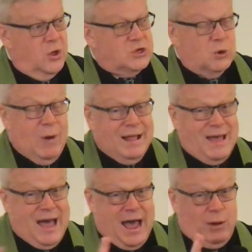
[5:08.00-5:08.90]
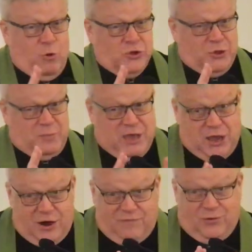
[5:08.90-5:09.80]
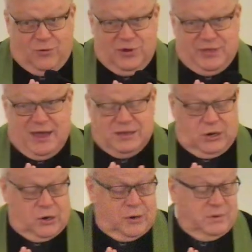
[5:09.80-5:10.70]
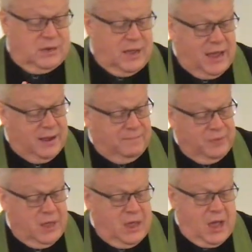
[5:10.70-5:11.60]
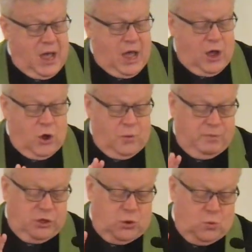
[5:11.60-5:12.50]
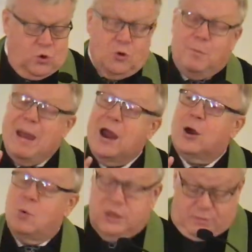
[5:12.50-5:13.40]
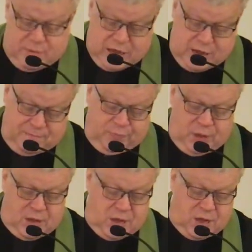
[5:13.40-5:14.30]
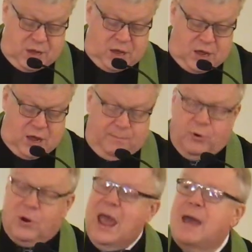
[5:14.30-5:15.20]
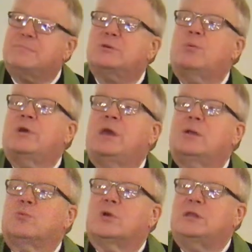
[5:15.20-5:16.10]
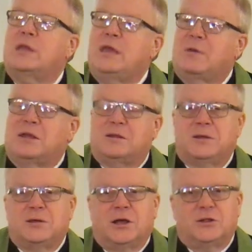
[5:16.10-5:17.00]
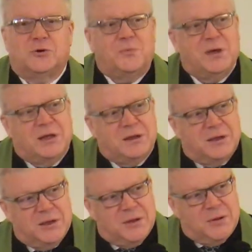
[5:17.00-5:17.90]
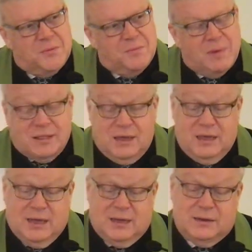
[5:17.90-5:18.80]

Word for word: So while I want to be careful with that term today, I hope you will bear with me and perhaps we can redeem it a little bit by the end.